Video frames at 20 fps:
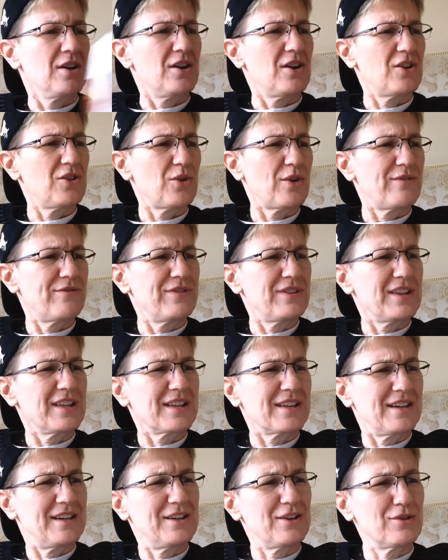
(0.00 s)
Although I feel
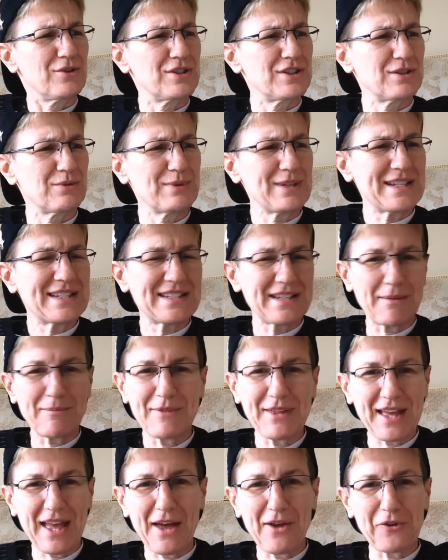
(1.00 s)
like an urge to read
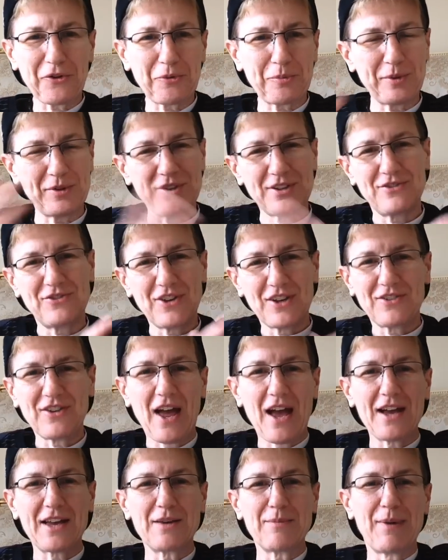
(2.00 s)
something else, but this does
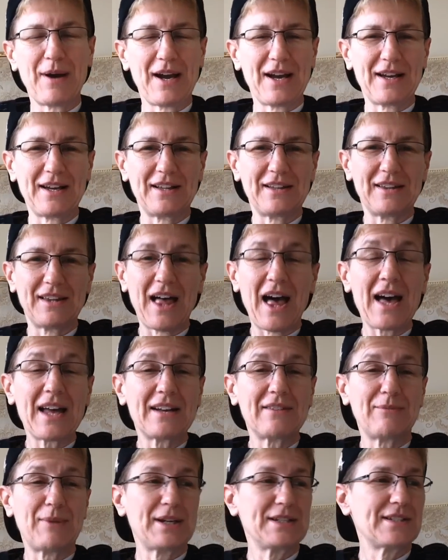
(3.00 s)
occupy a lot
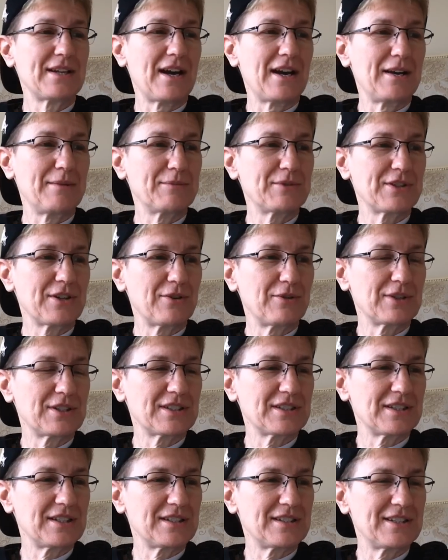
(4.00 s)
of my time, so
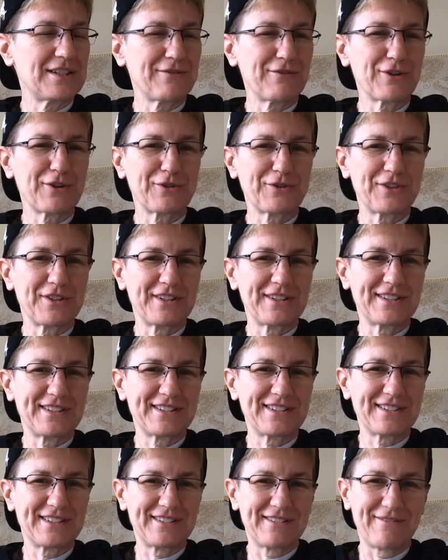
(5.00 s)
it's it's difficult to
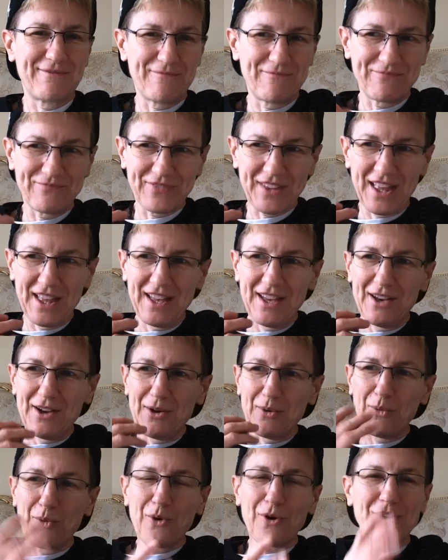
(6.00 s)

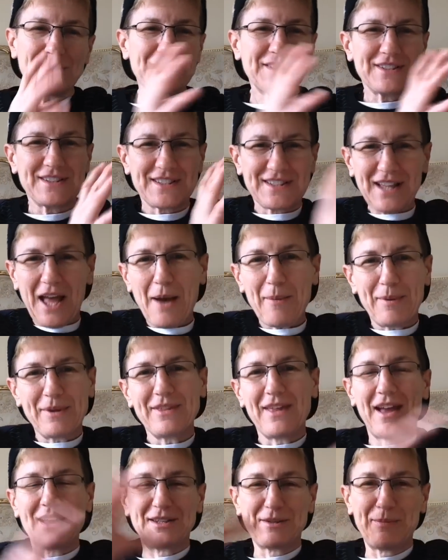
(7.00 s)
warrant stopping
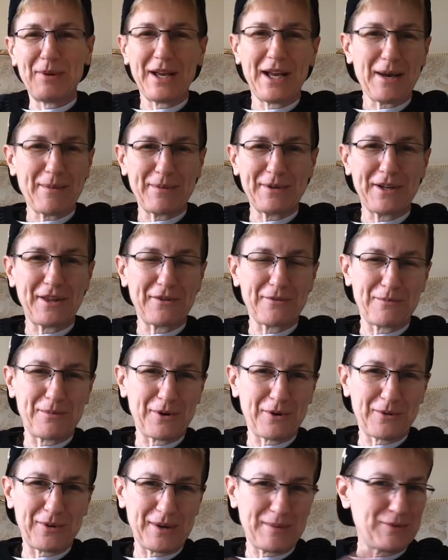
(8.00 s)
that to pick up another
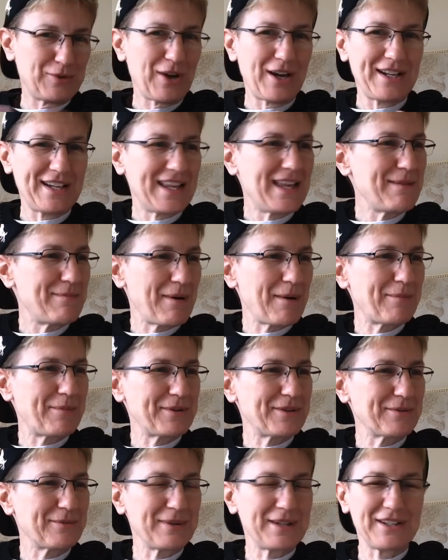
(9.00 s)
book when I'm trying to keep up with
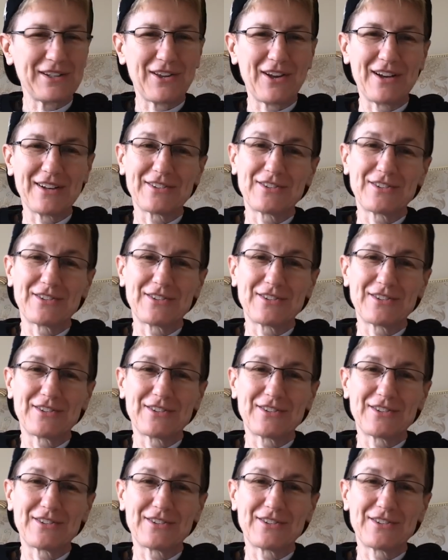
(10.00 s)
a read along.